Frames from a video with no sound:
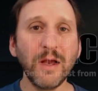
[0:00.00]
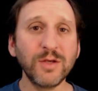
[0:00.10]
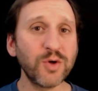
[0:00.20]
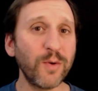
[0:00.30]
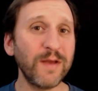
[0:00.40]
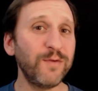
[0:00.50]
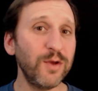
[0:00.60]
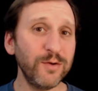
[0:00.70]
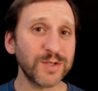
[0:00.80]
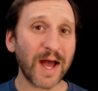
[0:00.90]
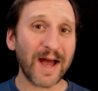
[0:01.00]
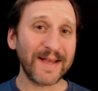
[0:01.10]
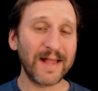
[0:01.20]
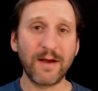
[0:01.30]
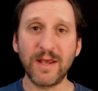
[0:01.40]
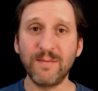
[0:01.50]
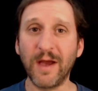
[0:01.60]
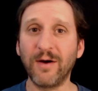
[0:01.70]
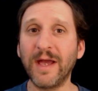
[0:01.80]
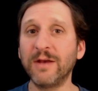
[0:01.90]
So if you use iCloud
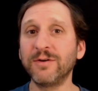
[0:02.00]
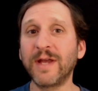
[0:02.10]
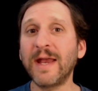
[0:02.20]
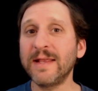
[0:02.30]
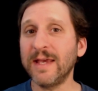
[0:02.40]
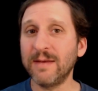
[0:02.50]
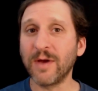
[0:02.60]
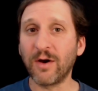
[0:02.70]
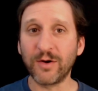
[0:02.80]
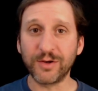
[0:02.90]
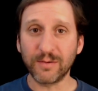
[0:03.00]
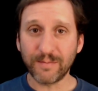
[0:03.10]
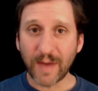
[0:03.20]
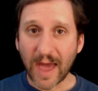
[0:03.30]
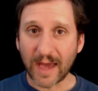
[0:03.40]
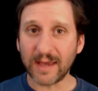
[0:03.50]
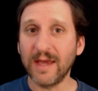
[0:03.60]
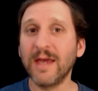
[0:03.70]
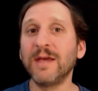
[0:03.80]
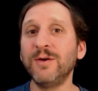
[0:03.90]
email and you're getting the email on your Mac
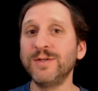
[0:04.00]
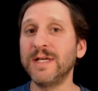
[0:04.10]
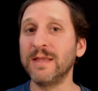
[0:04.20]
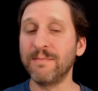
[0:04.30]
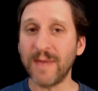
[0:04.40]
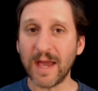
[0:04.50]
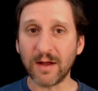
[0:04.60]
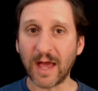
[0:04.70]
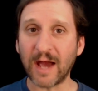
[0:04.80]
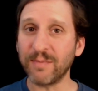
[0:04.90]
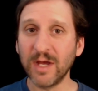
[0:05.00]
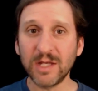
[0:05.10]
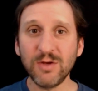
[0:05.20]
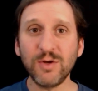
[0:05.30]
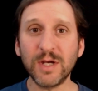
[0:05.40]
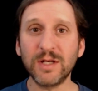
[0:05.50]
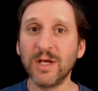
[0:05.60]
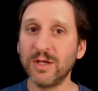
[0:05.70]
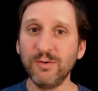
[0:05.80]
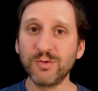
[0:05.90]
using the Mail app, you can
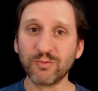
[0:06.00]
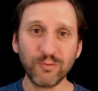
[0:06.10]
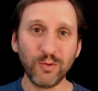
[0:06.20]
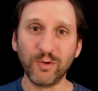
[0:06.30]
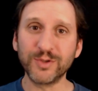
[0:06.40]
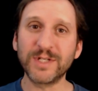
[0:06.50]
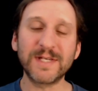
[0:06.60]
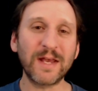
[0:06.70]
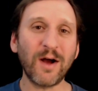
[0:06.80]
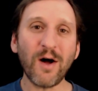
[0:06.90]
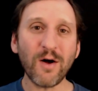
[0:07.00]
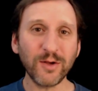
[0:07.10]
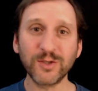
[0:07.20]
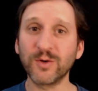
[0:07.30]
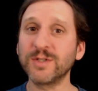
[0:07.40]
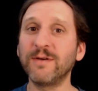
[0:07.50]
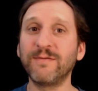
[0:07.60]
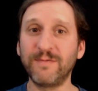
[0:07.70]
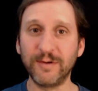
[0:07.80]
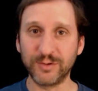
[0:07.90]
use rules to set all sorts of
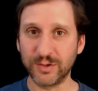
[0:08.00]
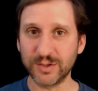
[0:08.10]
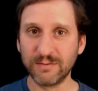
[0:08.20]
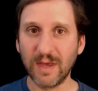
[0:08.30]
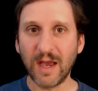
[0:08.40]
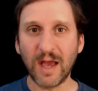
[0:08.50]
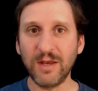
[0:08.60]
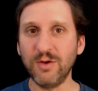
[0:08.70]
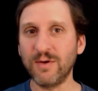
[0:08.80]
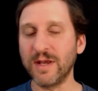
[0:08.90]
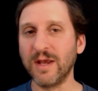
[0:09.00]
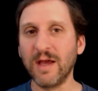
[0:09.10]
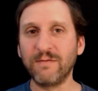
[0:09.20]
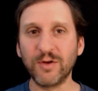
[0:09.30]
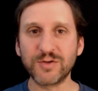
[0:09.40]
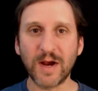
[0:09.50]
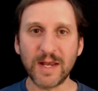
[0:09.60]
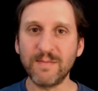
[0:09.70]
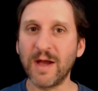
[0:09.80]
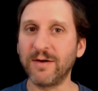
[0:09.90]
filters. And you can filter out
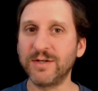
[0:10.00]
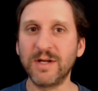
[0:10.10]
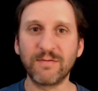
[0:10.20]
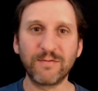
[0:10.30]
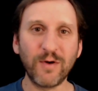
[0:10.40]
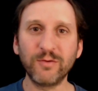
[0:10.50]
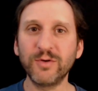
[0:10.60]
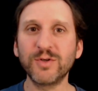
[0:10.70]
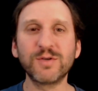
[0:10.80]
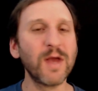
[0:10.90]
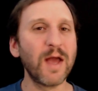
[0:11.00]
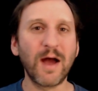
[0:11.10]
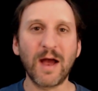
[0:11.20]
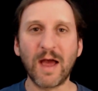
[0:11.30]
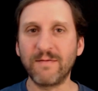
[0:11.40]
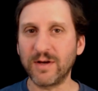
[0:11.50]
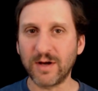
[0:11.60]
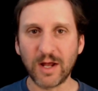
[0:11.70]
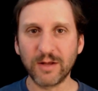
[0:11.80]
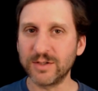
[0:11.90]
email into different folders, uh, have it
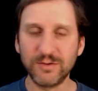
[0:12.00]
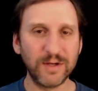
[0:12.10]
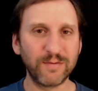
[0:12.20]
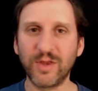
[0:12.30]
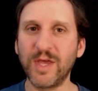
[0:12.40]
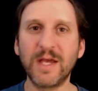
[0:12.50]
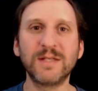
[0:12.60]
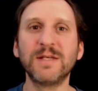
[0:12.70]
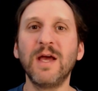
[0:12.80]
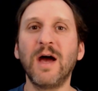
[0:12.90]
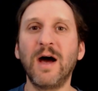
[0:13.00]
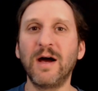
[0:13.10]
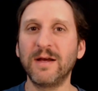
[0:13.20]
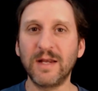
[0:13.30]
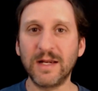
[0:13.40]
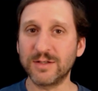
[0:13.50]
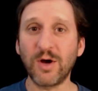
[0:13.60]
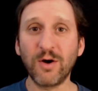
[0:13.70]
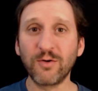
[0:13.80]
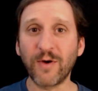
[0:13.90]
color it do different things, uh, and it's
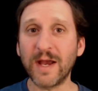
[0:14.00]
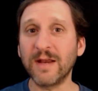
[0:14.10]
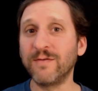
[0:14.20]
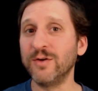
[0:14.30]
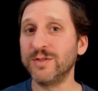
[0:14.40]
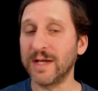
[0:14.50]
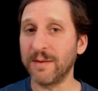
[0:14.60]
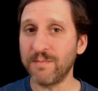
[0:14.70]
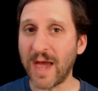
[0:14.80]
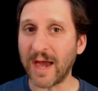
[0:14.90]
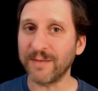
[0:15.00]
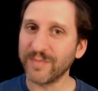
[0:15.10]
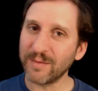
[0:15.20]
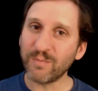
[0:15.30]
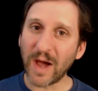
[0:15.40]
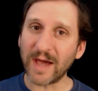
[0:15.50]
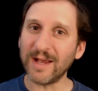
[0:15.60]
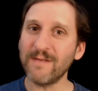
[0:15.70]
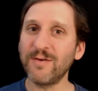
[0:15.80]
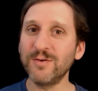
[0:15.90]
all great if you're using a Mac. But
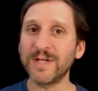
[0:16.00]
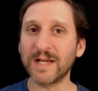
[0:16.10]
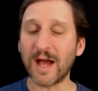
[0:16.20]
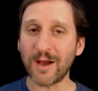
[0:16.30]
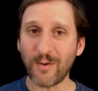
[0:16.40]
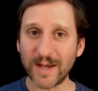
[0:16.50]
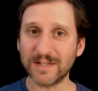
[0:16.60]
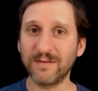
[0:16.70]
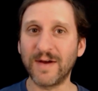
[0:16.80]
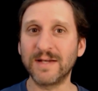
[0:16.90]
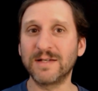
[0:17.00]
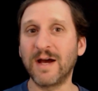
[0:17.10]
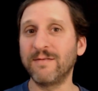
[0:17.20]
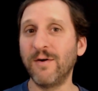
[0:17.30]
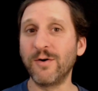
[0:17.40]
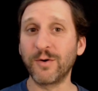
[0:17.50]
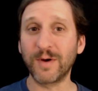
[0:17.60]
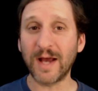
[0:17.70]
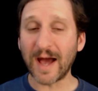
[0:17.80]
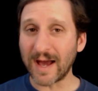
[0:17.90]
if you're using an iOS device, an iPhone or
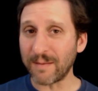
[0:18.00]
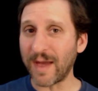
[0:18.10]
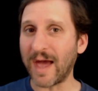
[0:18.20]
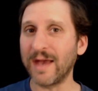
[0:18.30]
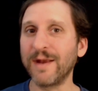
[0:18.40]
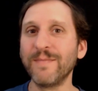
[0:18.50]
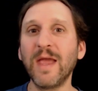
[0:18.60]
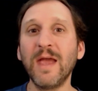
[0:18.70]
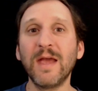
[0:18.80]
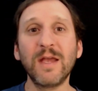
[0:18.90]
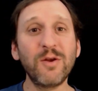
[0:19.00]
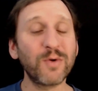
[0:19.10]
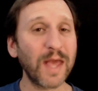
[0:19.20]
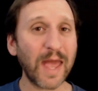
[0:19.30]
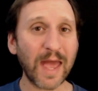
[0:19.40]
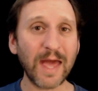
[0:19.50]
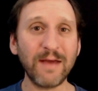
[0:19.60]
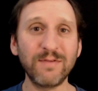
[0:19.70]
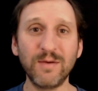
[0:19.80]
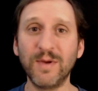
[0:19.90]
an iPad, you don't
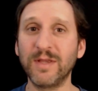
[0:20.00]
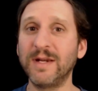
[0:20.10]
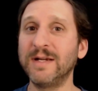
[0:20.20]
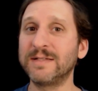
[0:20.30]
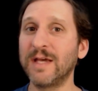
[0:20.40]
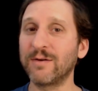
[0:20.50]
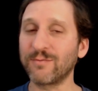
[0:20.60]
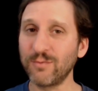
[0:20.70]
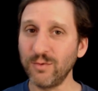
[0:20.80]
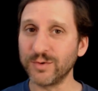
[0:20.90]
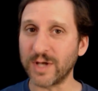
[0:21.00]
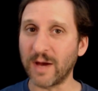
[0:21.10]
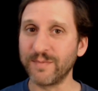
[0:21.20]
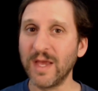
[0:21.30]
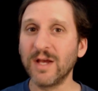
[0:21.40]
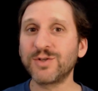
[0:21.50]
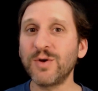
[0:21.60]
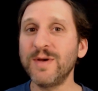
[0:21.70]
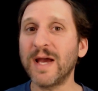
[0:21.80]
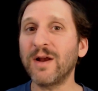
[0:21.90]
have the ability to set rules up. So
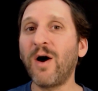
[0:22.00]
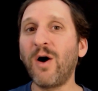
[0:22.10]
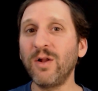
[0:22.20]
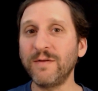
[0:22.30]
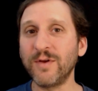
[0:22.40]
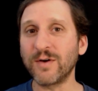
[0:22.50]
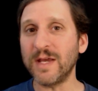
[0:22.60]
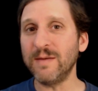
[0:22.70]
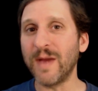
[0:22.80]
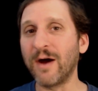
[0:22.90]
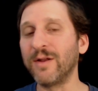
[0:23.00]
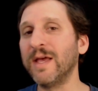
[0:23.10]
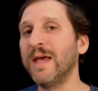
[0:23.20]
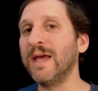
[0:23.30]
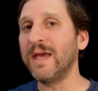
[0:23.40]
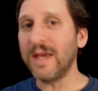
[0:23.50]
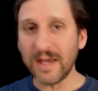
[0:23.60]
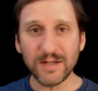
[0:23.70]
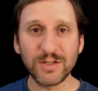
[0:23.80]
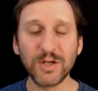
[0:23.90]
you get all of your email
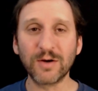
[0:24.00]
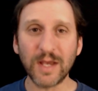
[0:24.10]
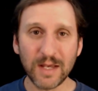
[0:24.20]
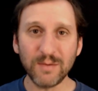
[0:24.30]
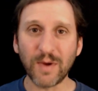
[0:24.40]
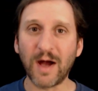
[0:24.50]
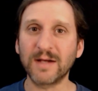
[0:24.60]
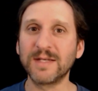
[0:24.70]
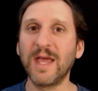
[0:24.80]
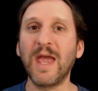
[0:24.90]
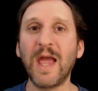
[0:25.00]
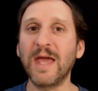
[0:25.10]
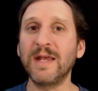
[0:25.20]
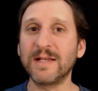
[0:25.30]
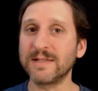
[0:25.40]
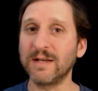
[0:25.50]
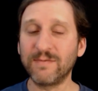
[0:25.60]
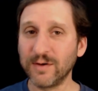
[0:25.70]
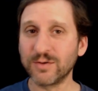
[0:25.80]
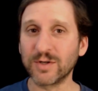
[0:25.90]
into your inbox and it doesn't get
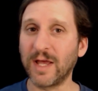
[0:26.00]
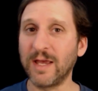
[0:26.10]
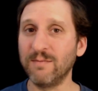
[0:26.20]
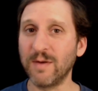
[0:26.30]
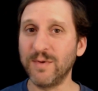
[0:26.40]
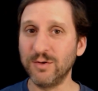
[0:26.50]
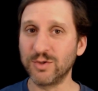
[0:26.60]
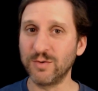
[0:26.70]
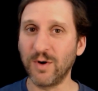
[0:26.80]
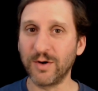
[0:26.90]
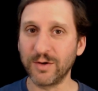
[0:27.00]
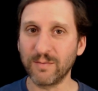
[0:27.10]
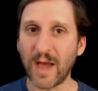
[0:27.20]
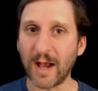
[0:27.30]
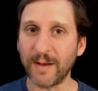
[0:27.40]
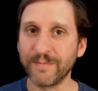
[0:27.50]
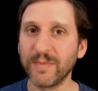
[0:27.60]
filtered like you might be used to on your Mac.